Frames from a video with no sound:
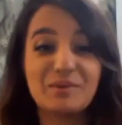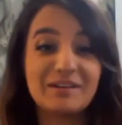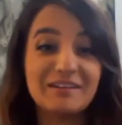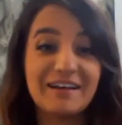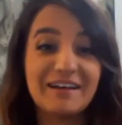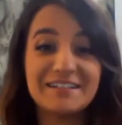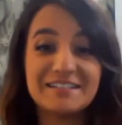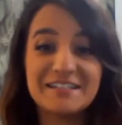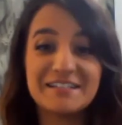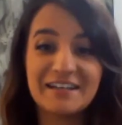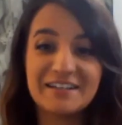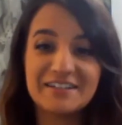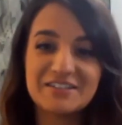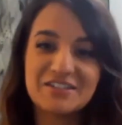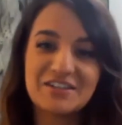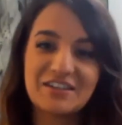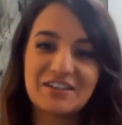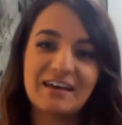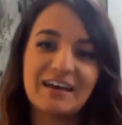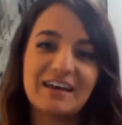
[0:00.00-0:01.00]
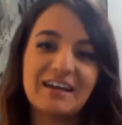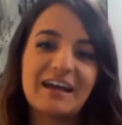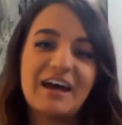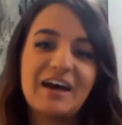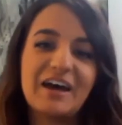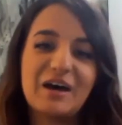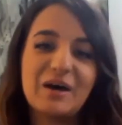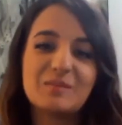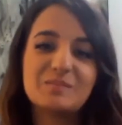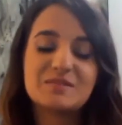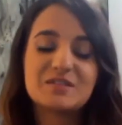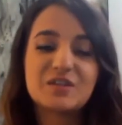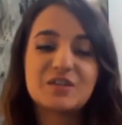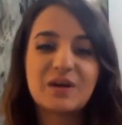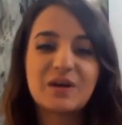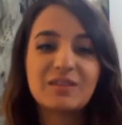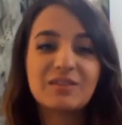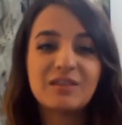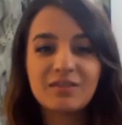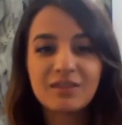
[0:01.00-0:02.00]
glad to answer that. Um, so
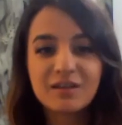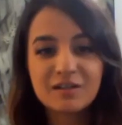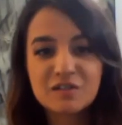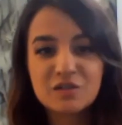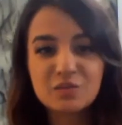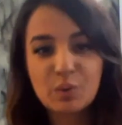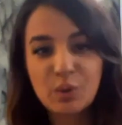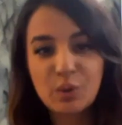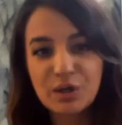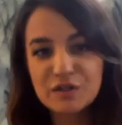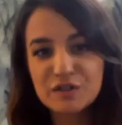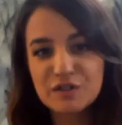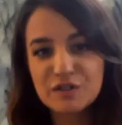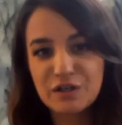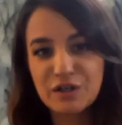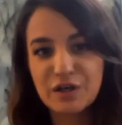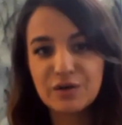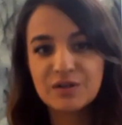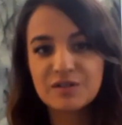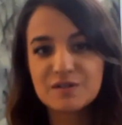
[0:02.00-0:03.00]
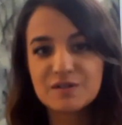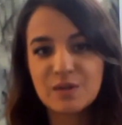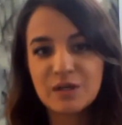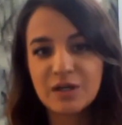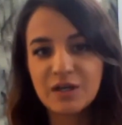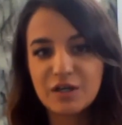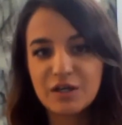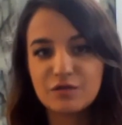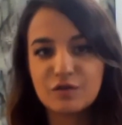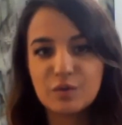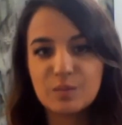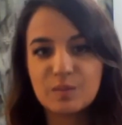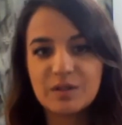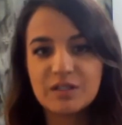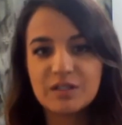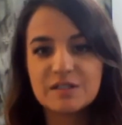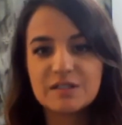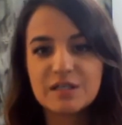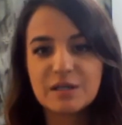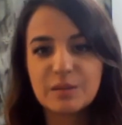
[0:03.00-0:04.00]
I think that it's important to note, as we kind of open
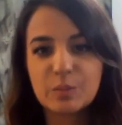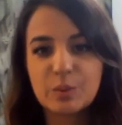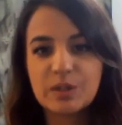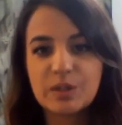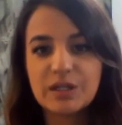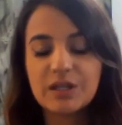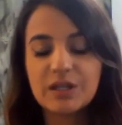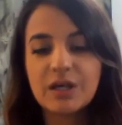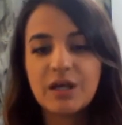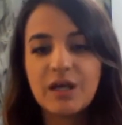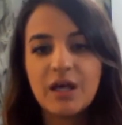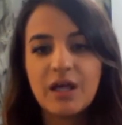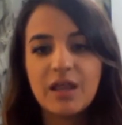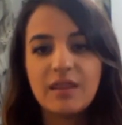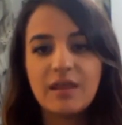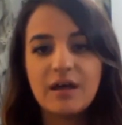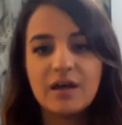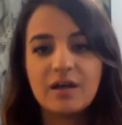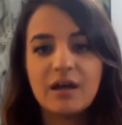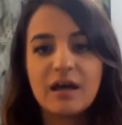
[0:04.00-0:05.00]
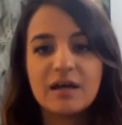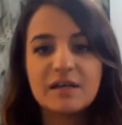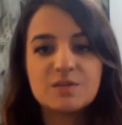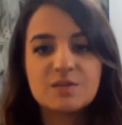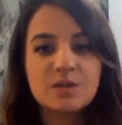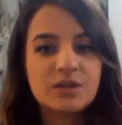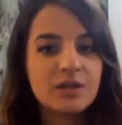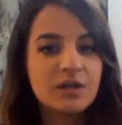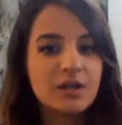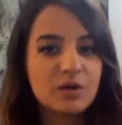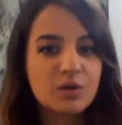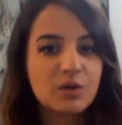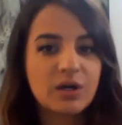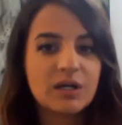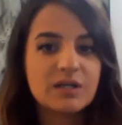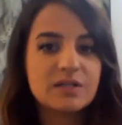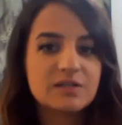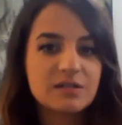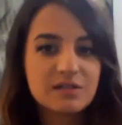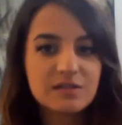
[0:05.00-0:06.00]
this up with, that as with any
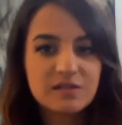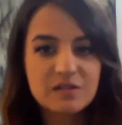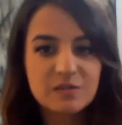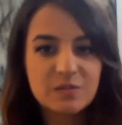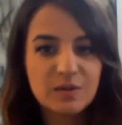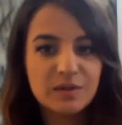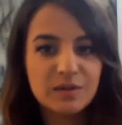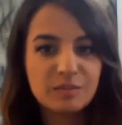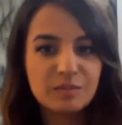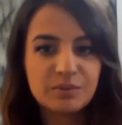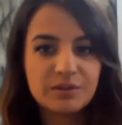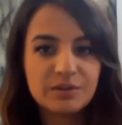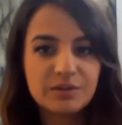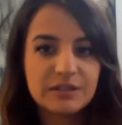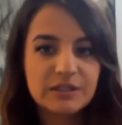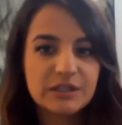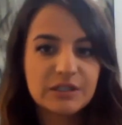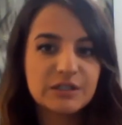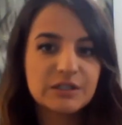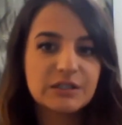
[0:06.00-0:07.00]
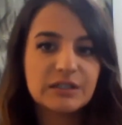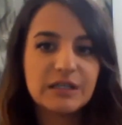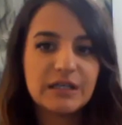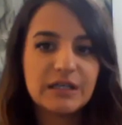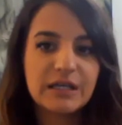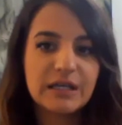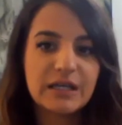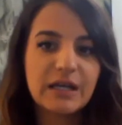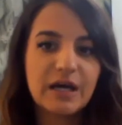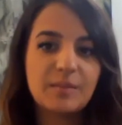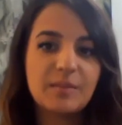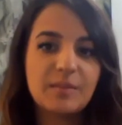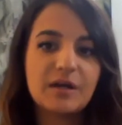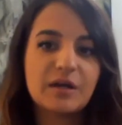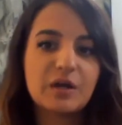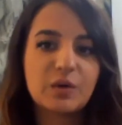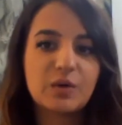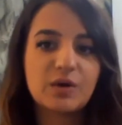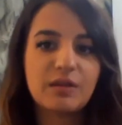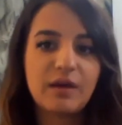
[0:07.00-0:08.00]
crisis, be it political,
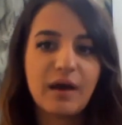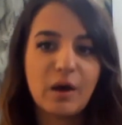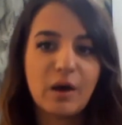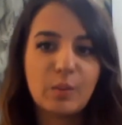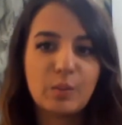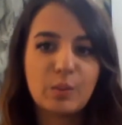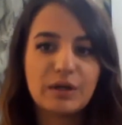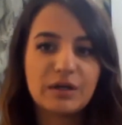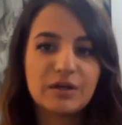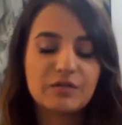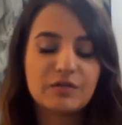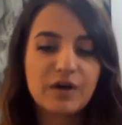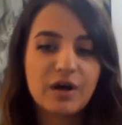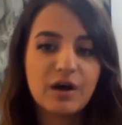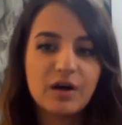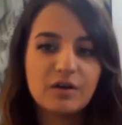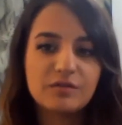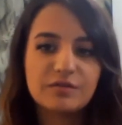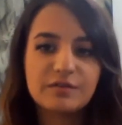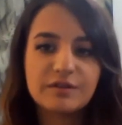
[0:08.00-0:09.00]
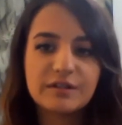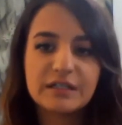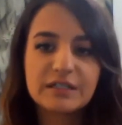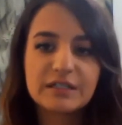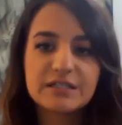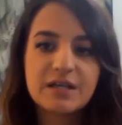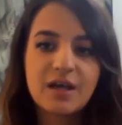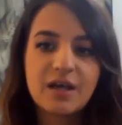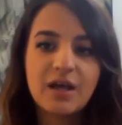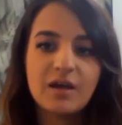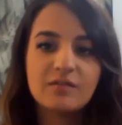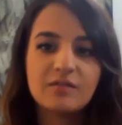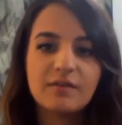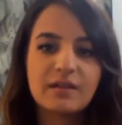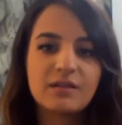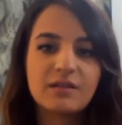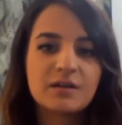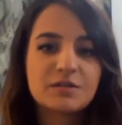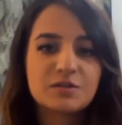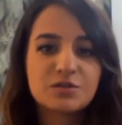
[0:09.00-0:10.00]
economic, or the outbreak of conflict,
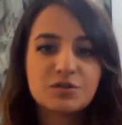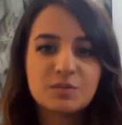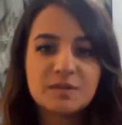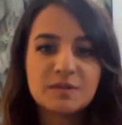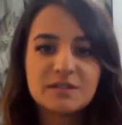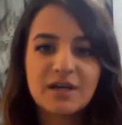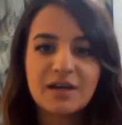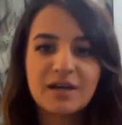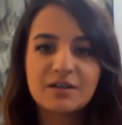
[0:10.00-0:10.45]
actors